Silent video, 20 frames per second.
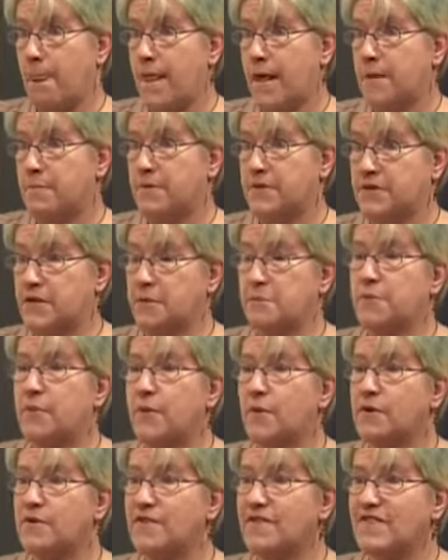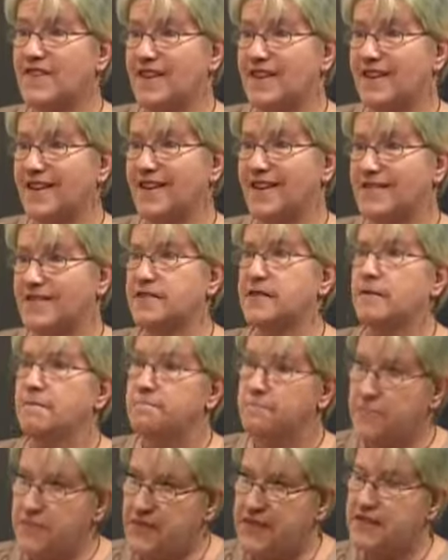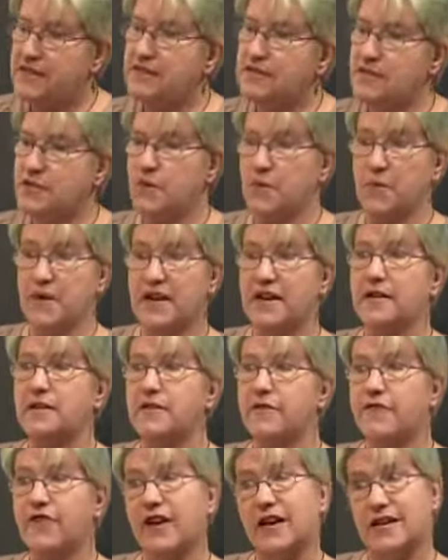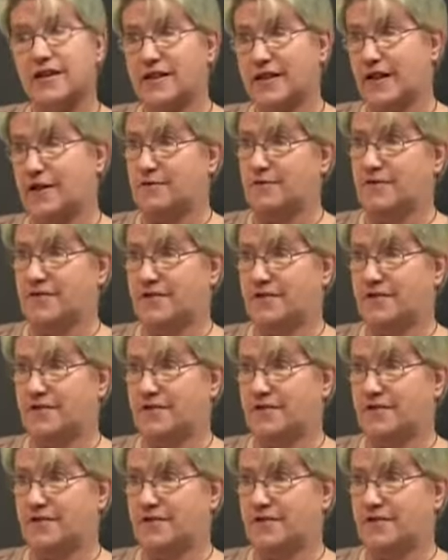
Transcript: But the important thing is, this is a way to find out.